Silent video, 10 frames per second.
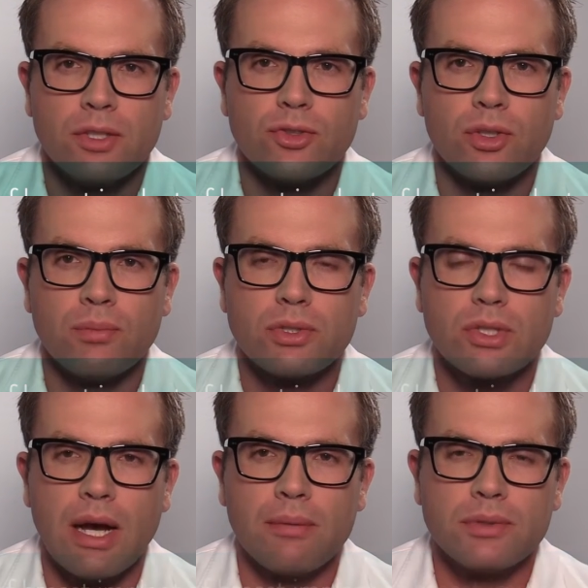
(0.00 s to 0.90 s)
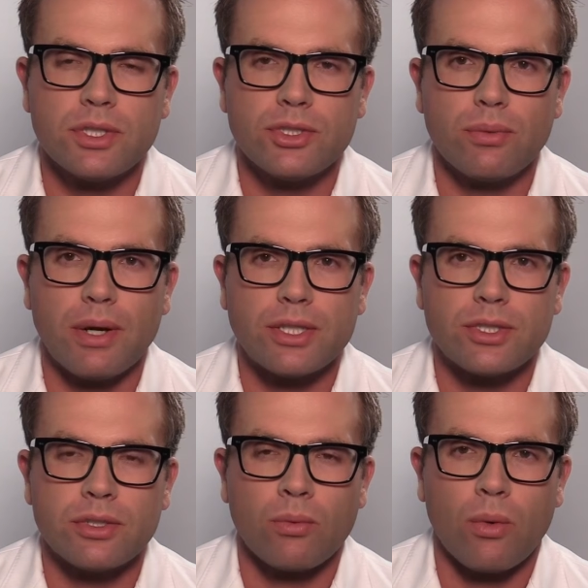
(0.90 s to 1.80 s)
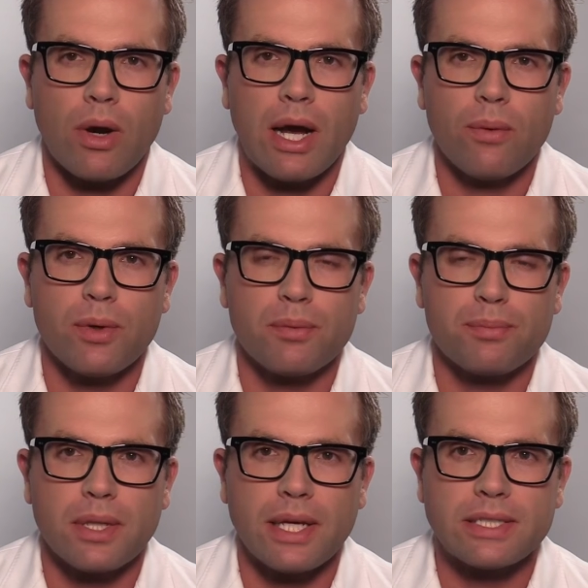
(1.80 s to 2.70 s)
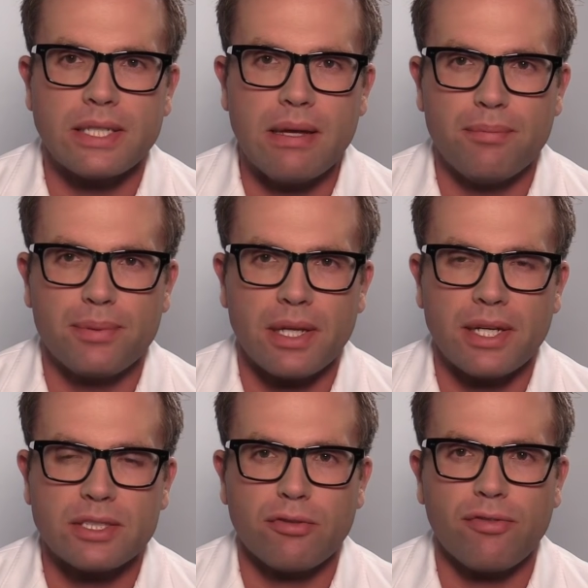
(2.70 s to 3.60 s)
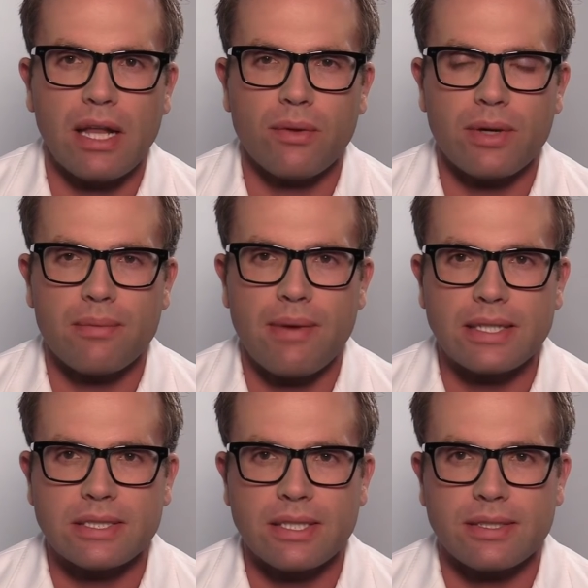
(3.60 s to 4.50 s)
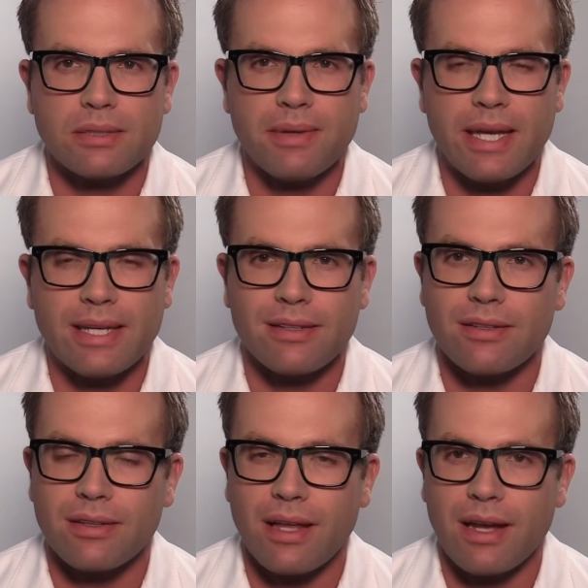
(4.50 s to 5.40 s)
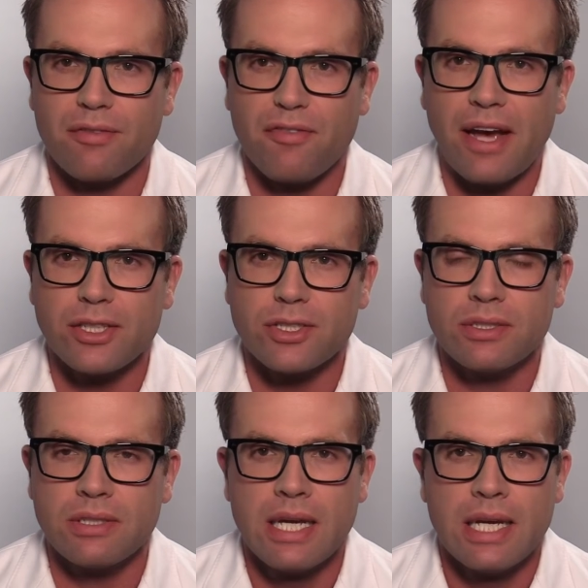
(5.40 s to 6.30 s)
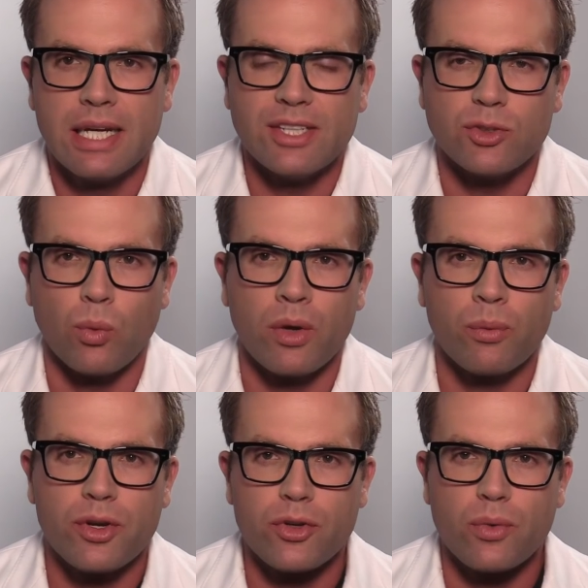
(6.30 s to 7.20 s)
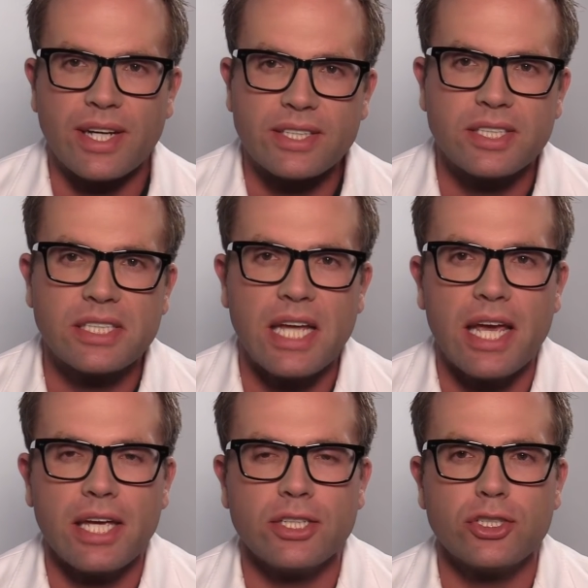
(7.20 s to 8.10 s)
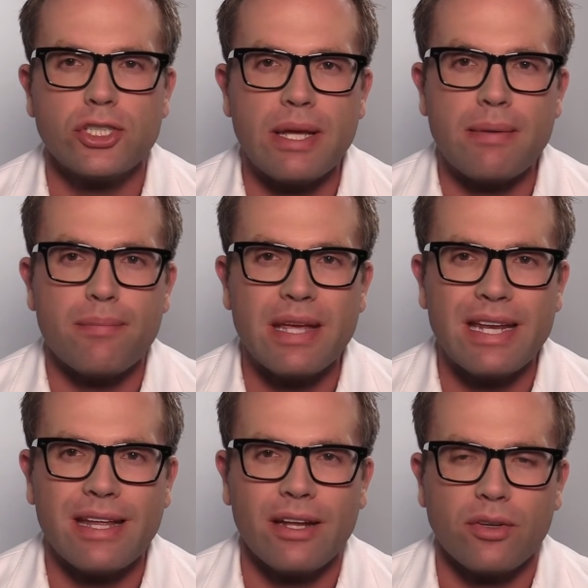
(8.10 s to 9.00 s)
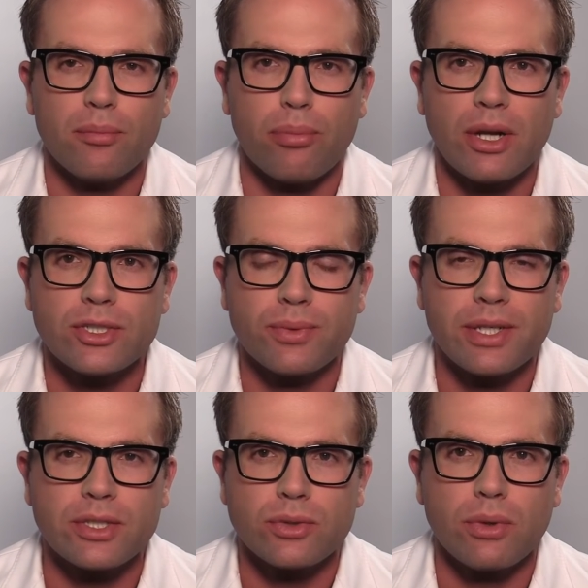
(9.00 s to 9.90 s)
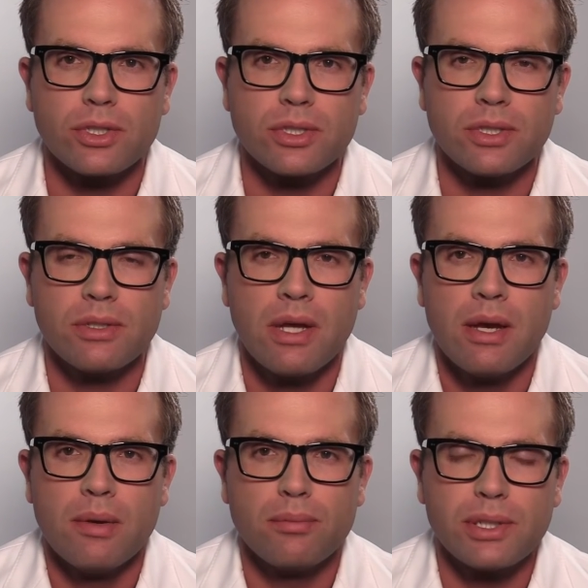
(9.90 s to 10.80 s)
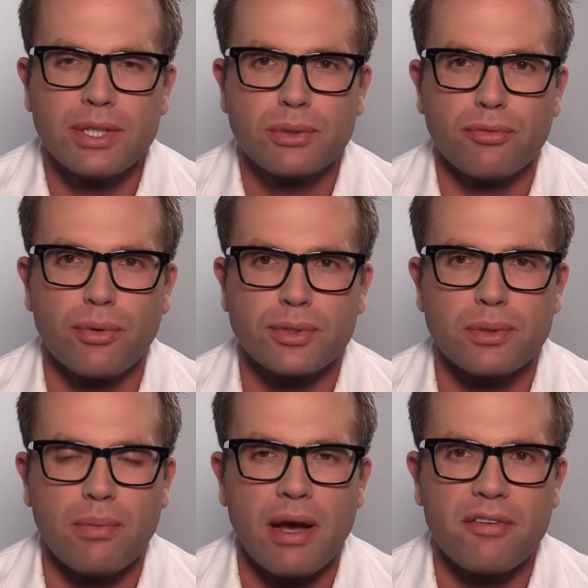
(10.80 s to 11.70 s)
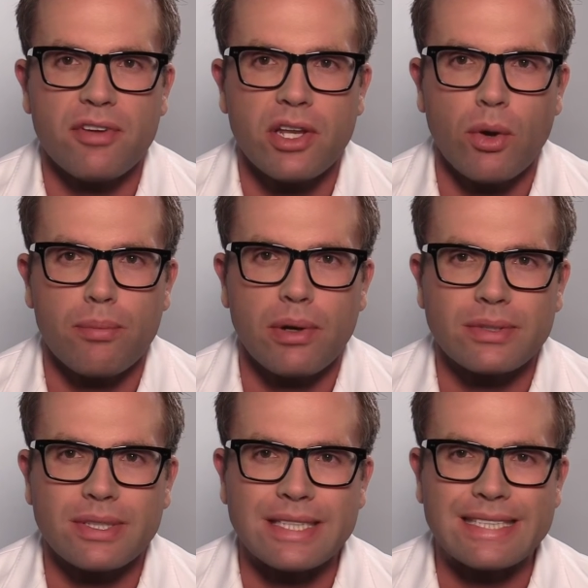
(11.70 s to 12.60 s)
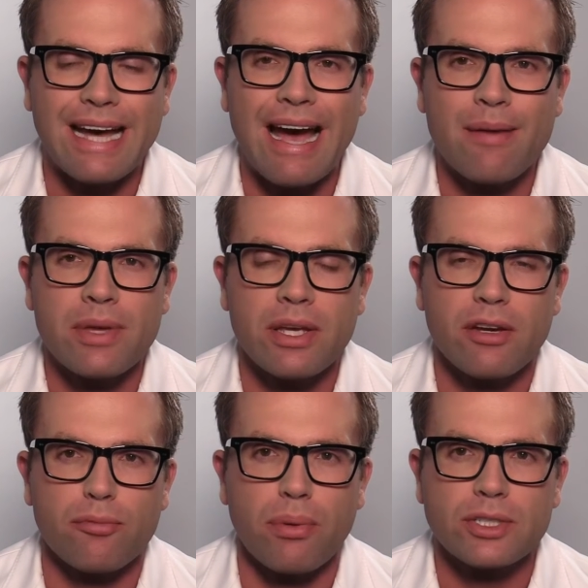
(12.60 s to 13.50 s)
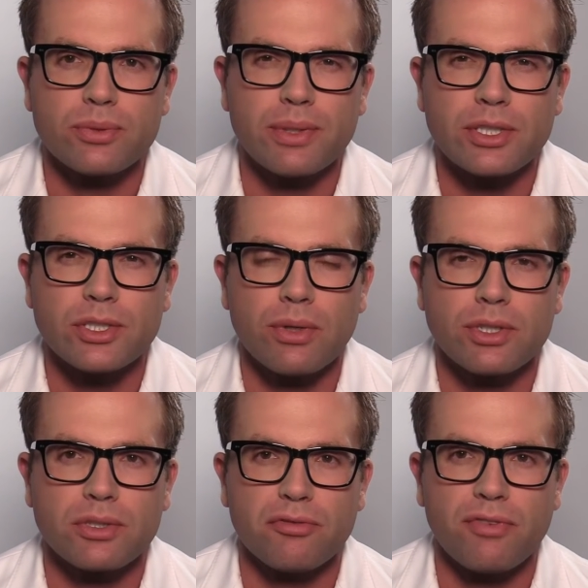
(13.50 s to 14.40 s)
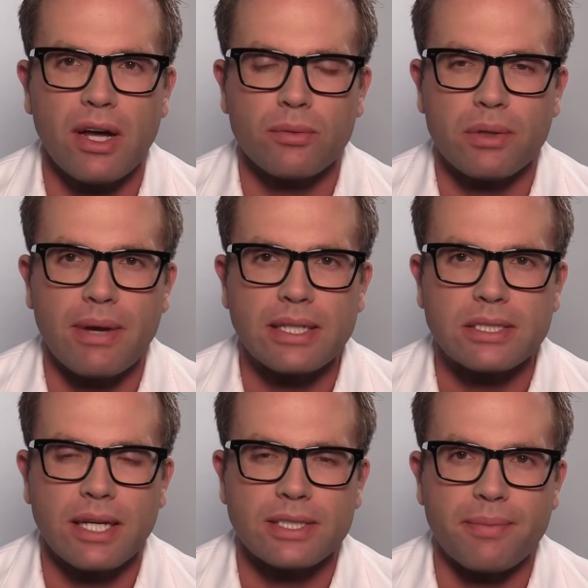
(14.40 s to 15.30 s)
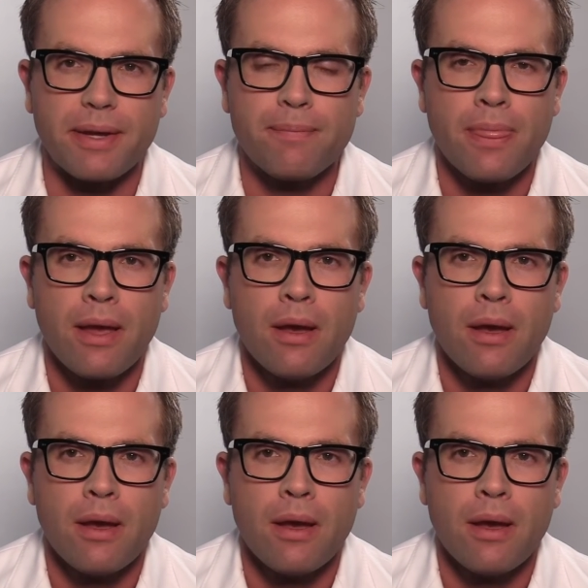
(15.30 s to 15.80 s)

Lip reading: So the most common situation where I would place implants following a mastectomy in a delayed fashion is when we do a staged, immediate breast reconstruction. Please refer to my video about the timing of breast reconstruction following mastectomy.